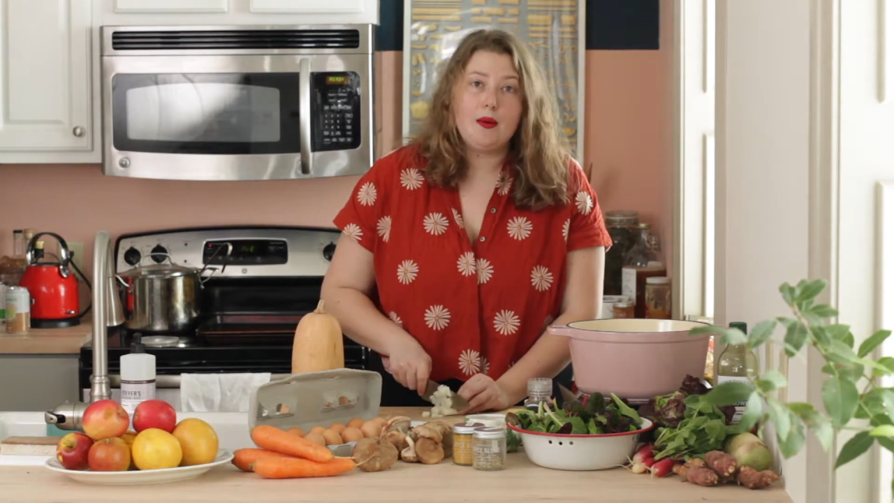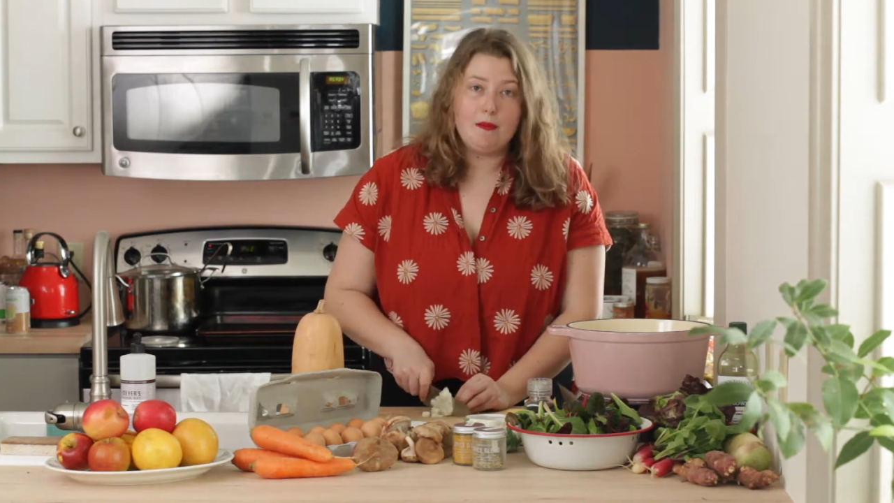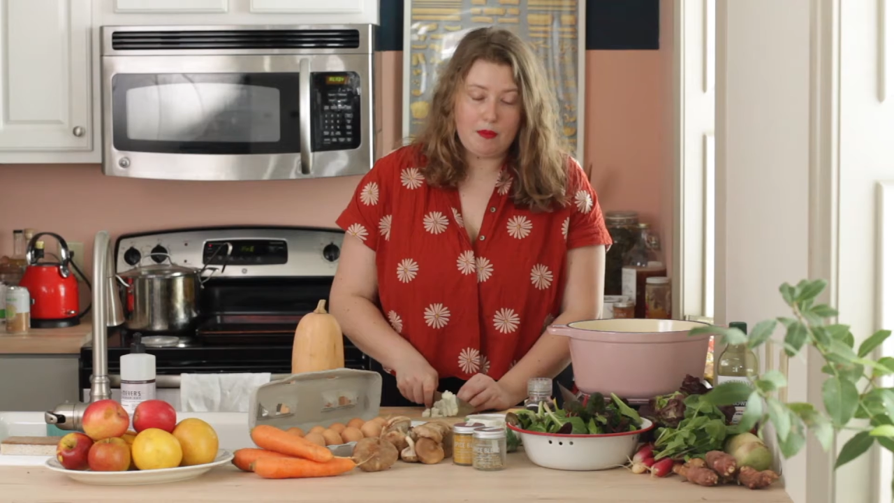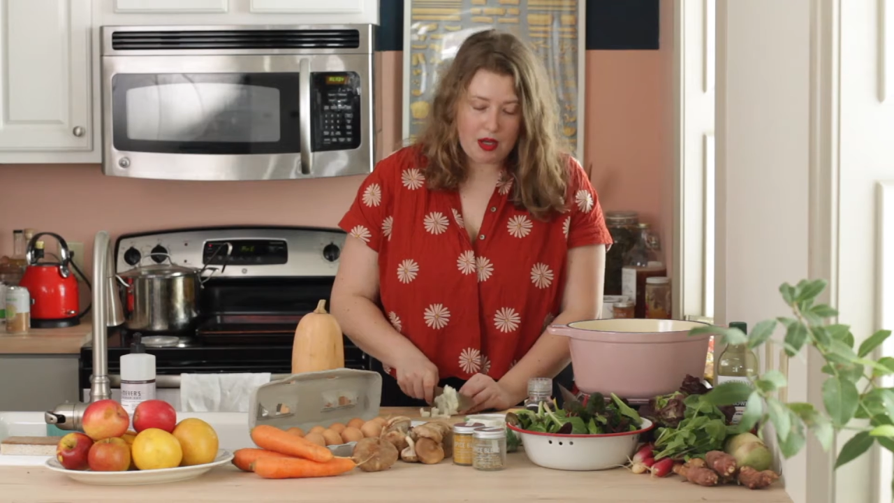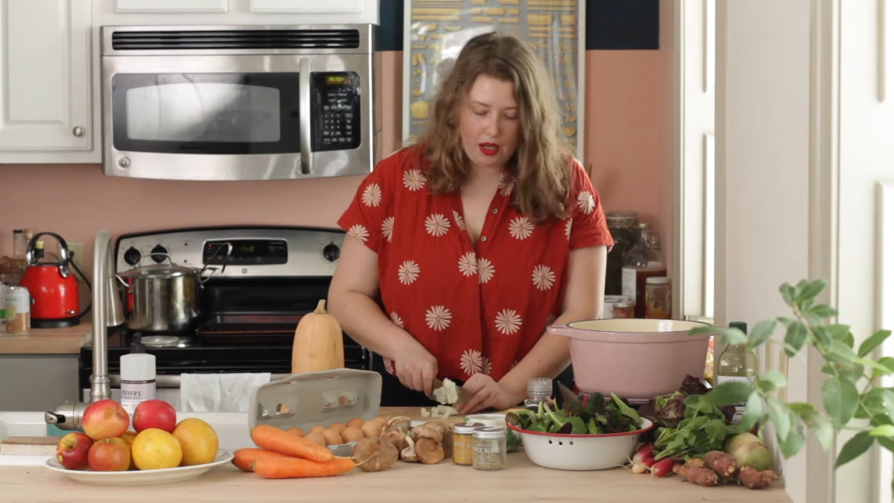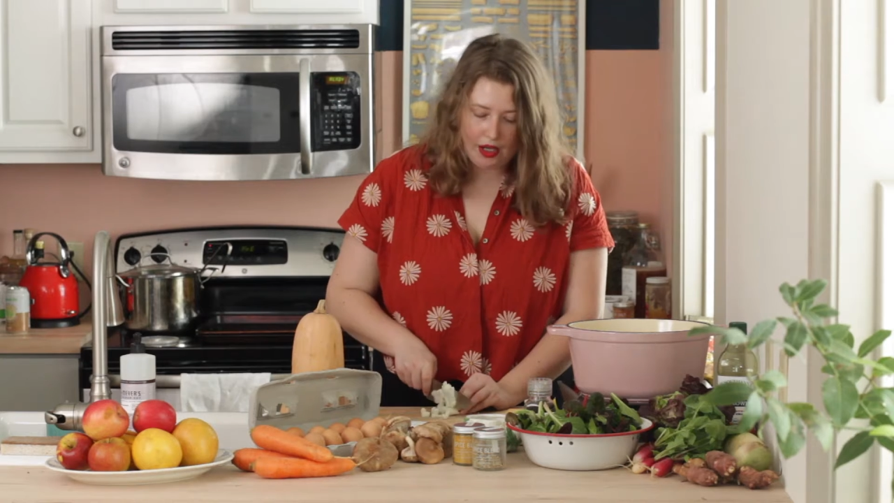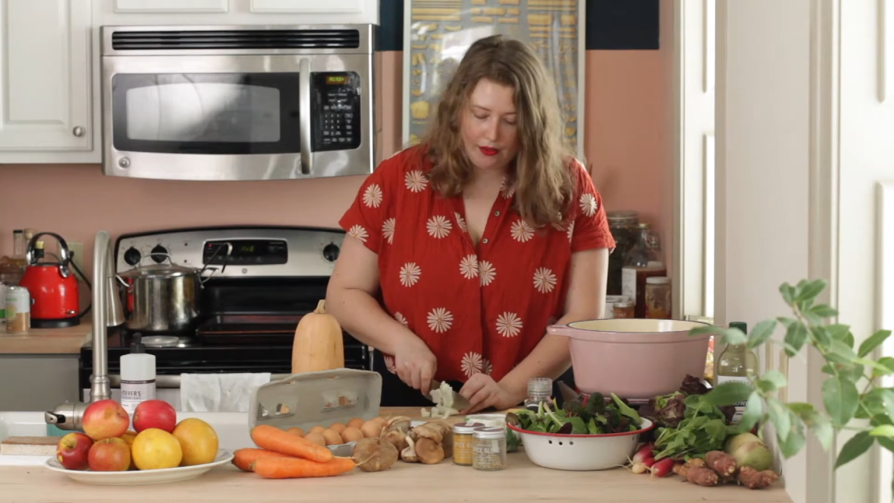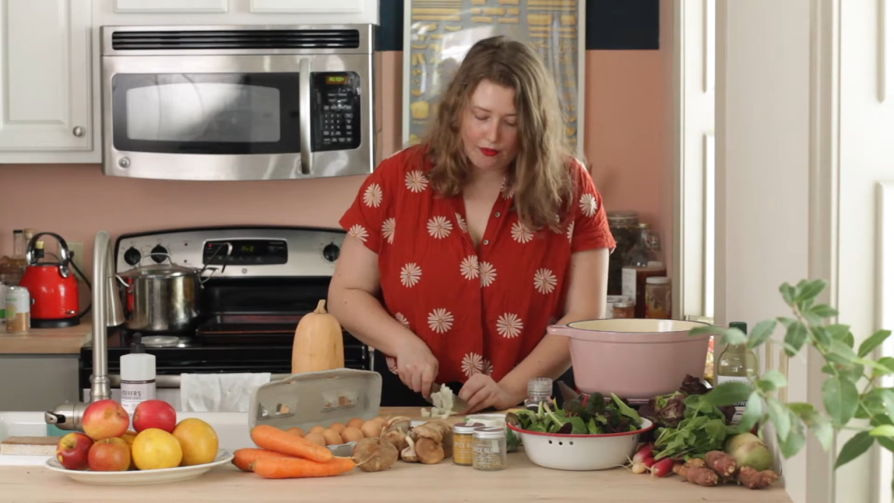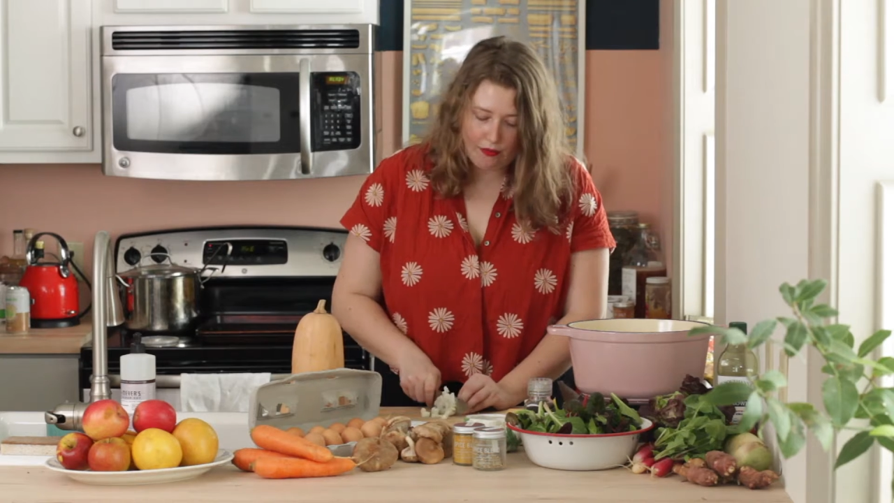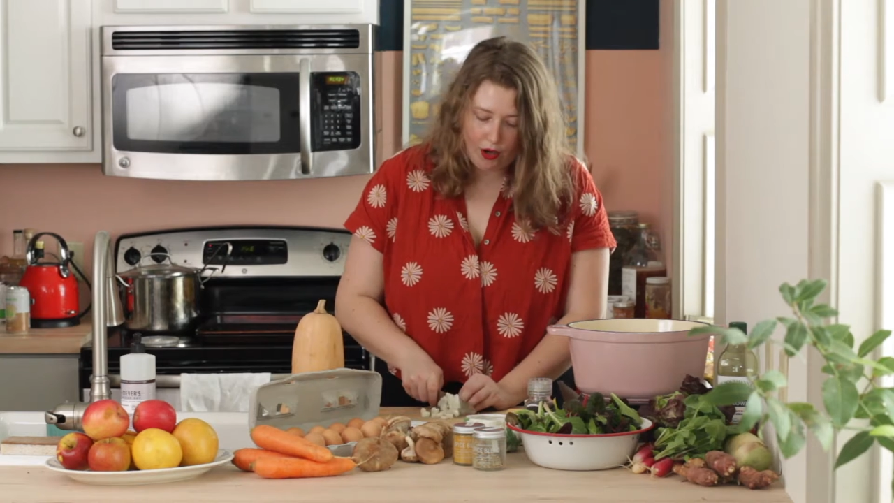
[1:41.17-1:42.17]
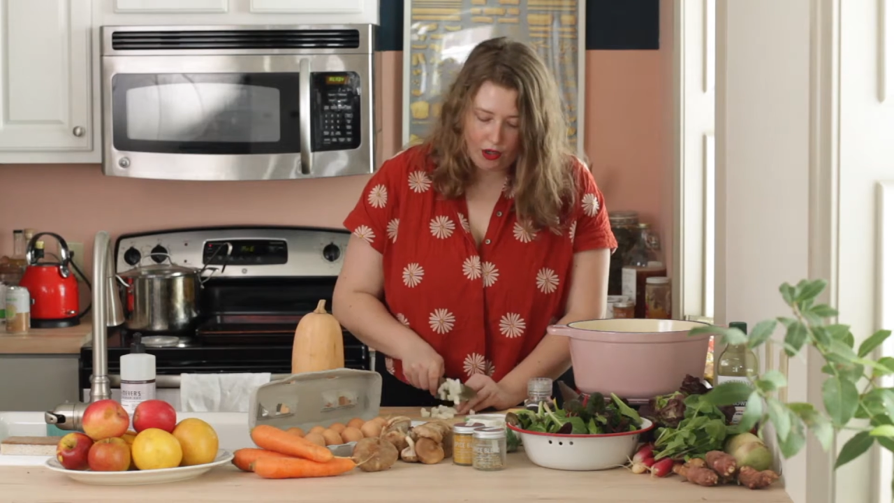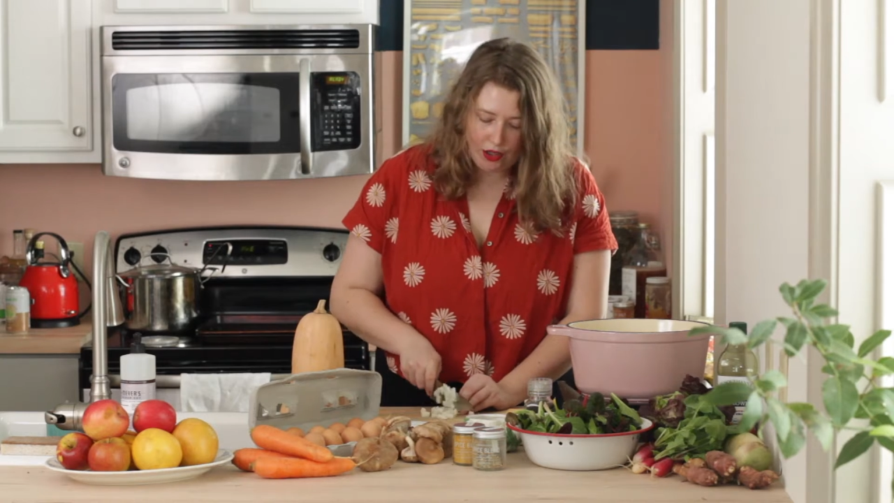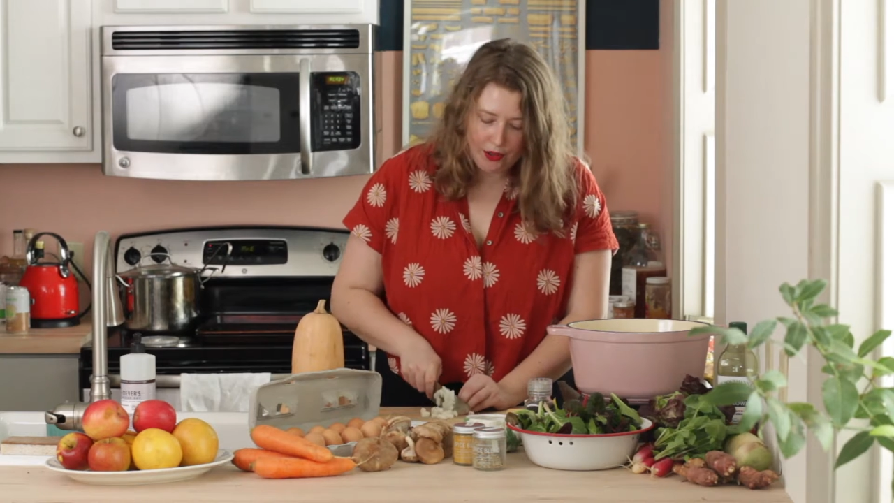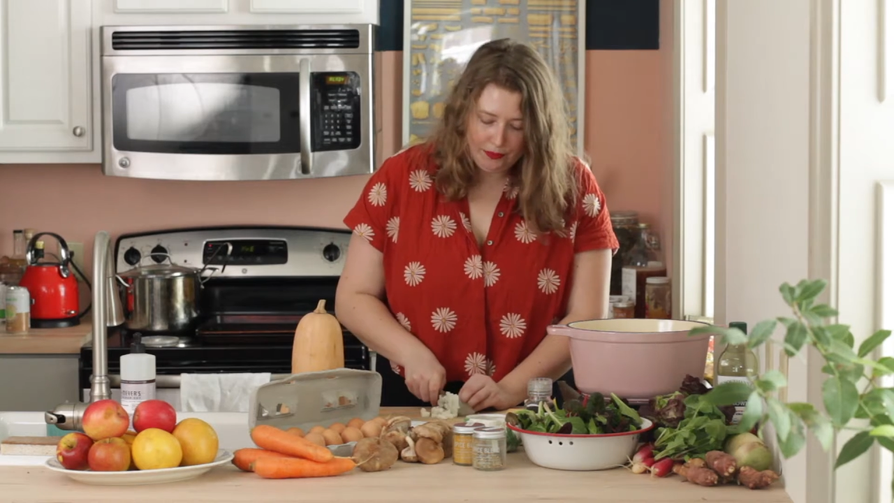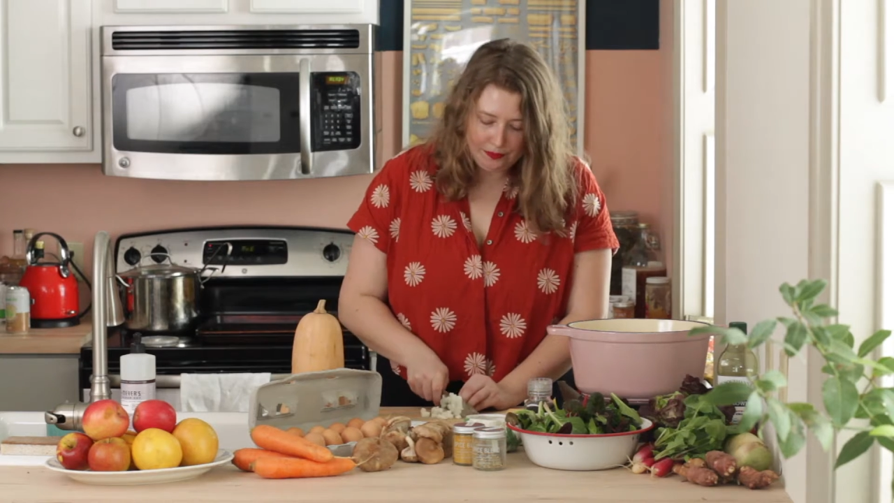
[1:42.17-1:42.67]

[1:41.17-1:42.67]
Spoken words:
my farro.